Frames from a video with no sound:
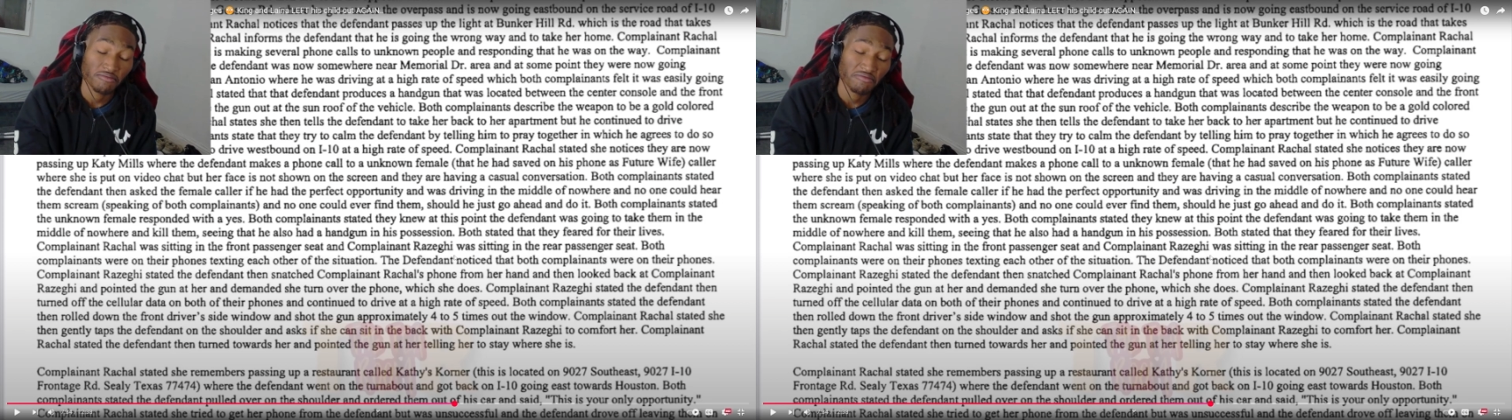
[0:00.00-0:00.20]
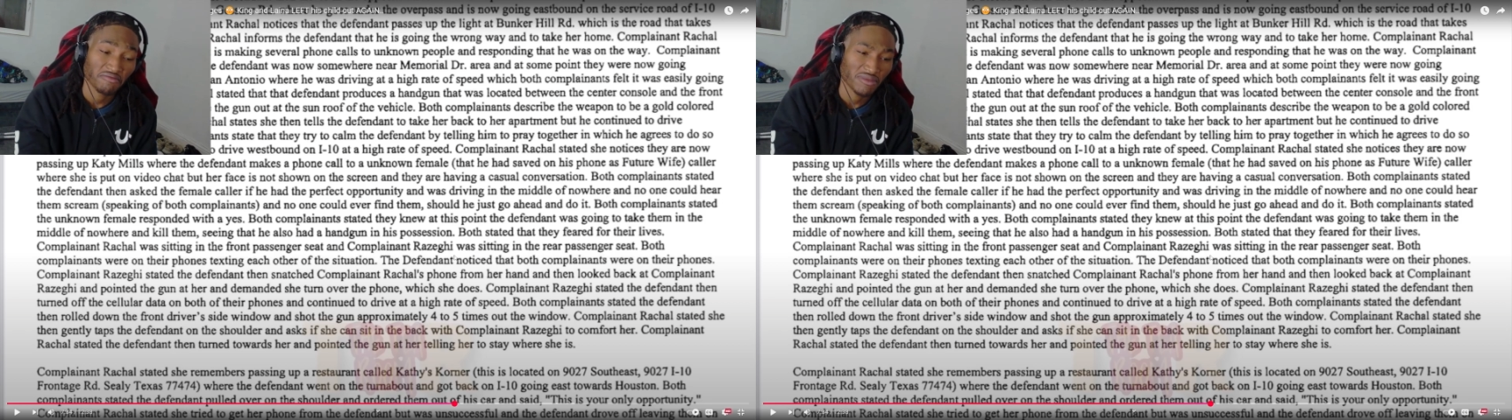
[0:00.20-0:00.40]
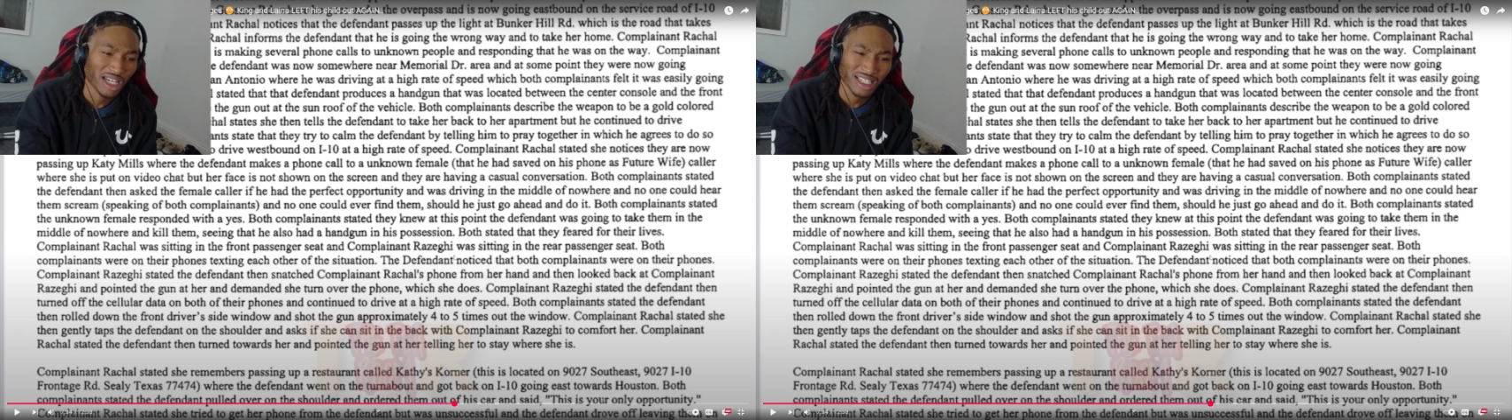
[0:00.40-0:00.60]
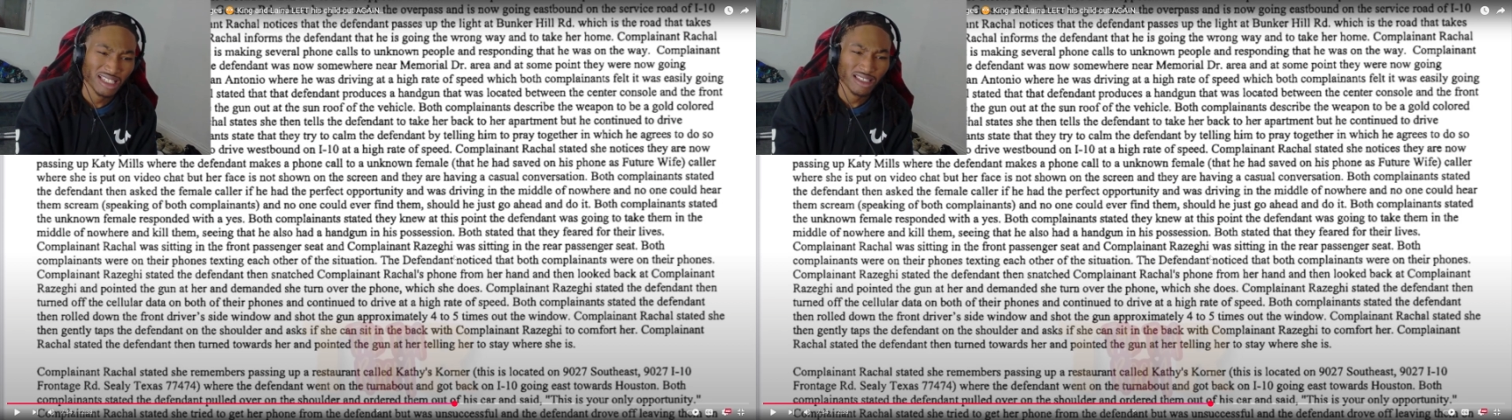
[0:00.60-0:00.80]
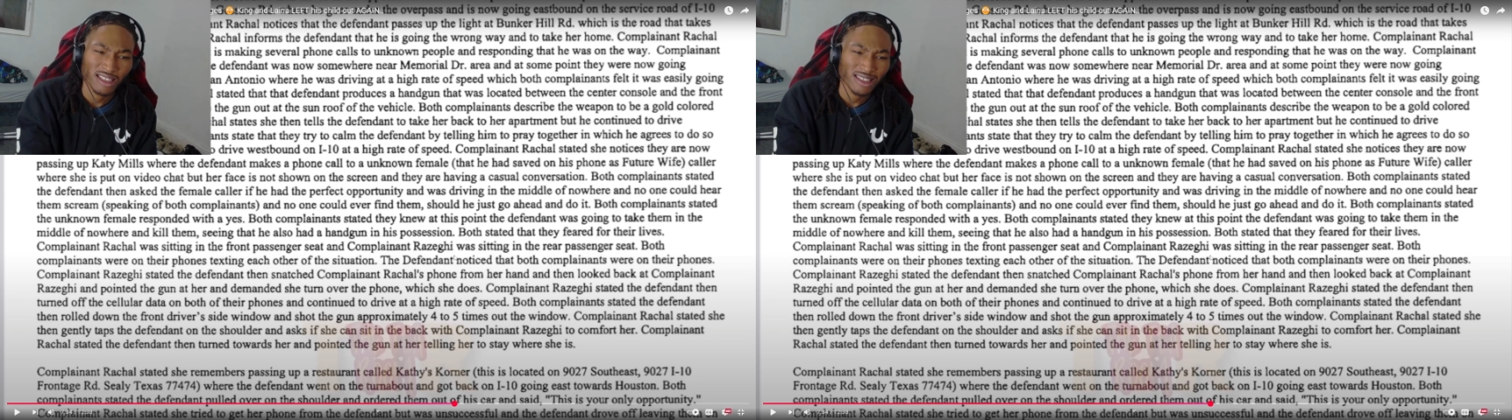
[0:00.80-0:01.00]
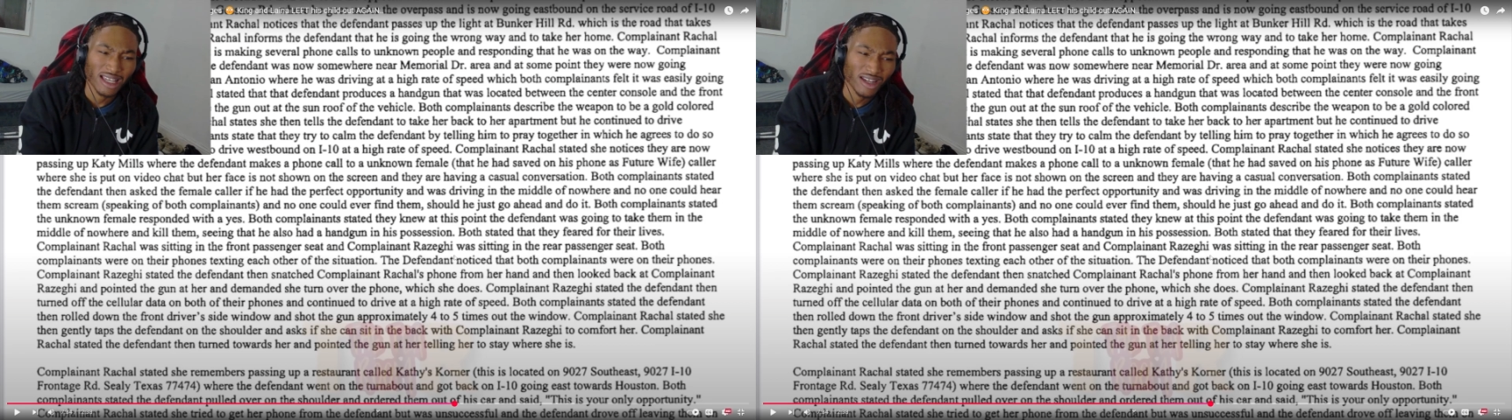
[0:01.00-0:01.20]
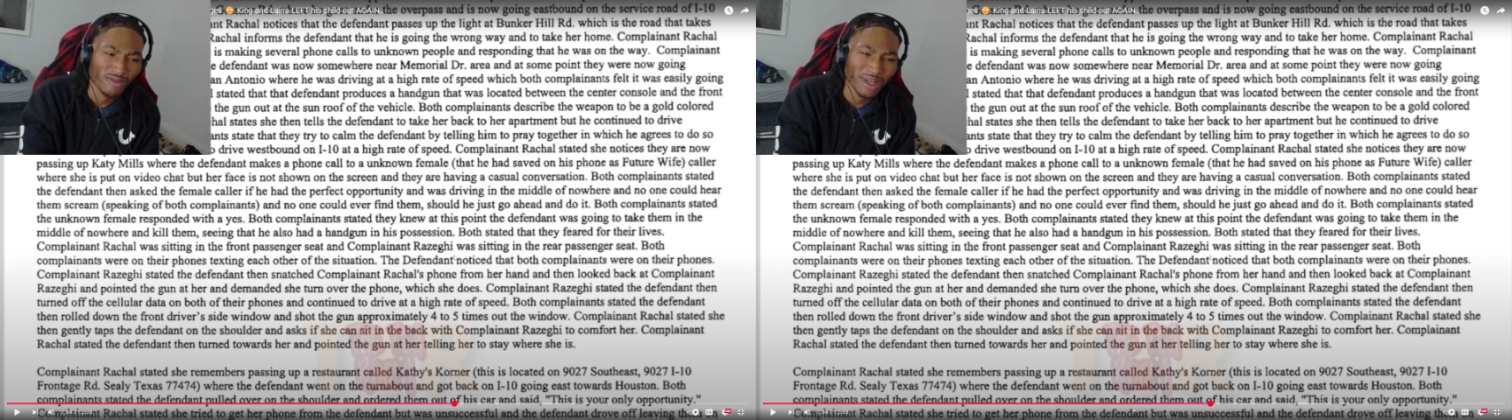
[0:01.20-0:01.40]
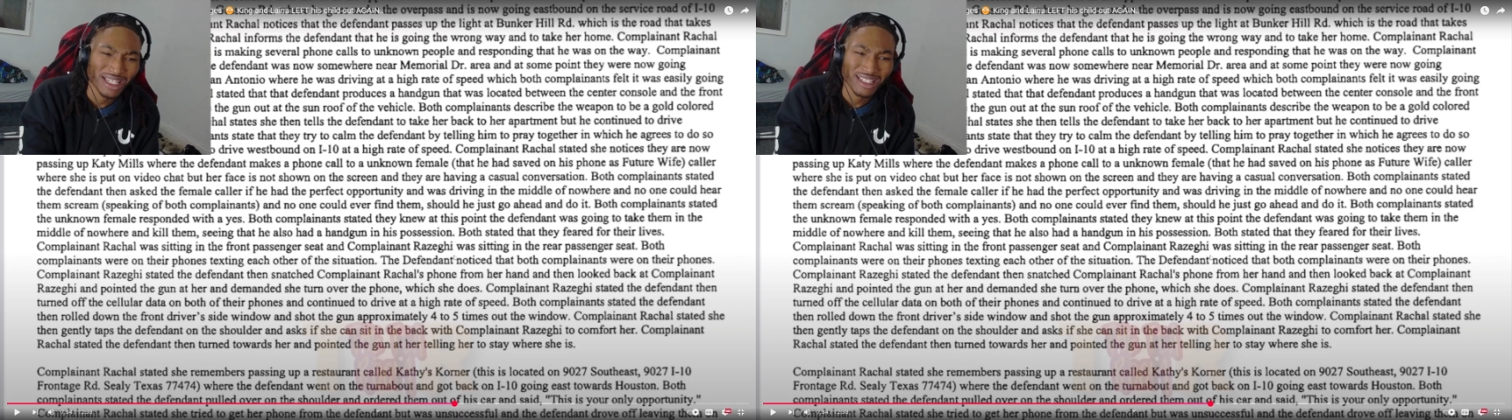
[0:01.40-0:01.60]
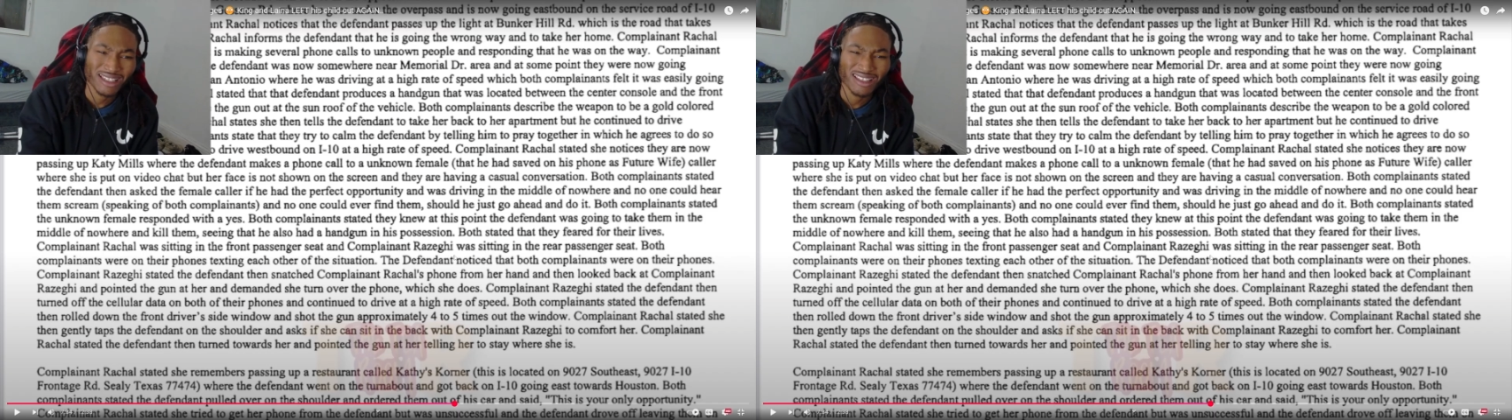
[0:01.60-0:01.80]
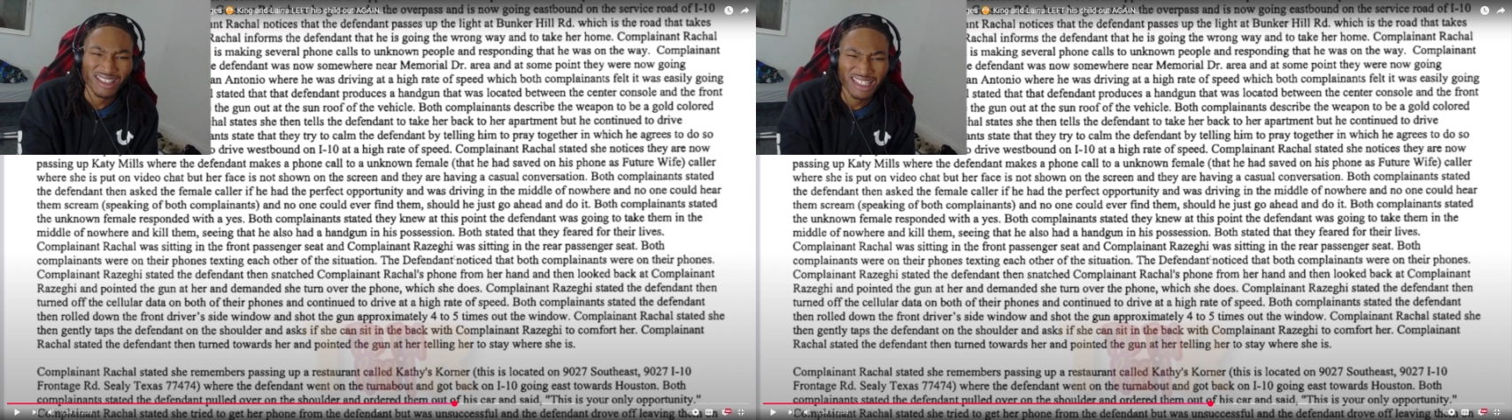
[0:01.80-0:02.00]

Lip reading: That don't make sense.